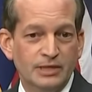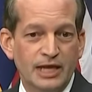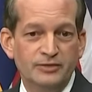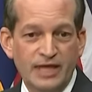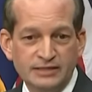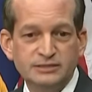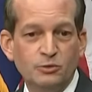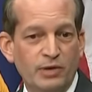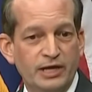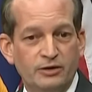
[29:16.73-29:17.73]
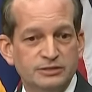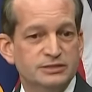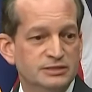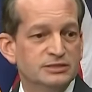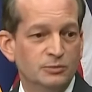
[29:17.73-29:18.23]
And that's the way our
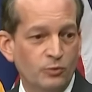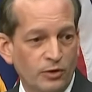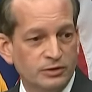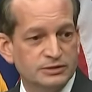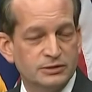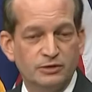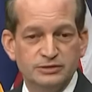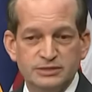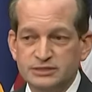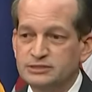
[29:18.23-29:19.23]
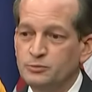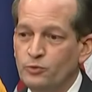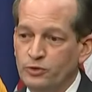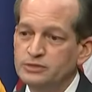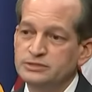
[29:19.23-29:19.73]
system works. Our system
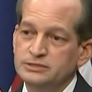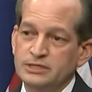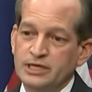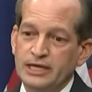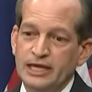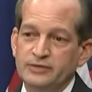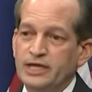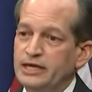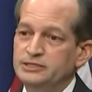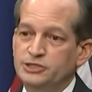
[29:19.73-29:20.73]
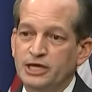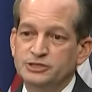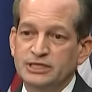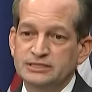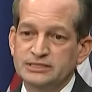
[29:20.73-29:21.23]
works in that a
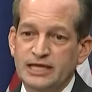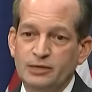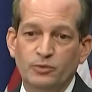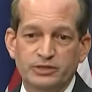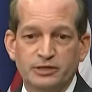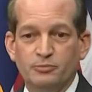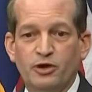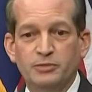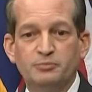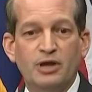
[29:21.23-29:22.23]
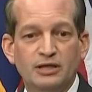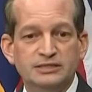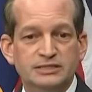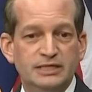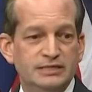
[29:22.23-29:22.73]
judge can say what the department
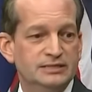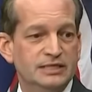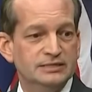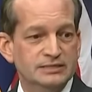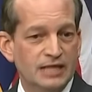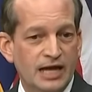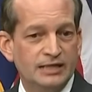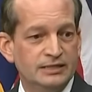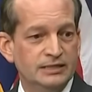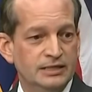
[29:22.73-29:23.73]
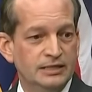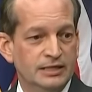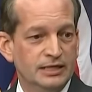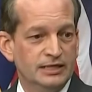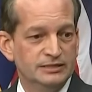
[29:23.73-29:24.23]
policy is not
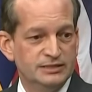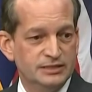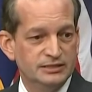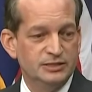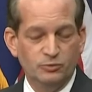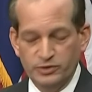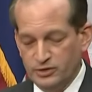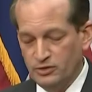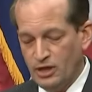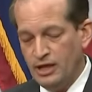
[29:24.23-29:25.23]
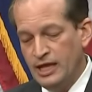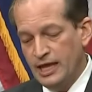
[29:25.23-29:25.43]
consistent with the law.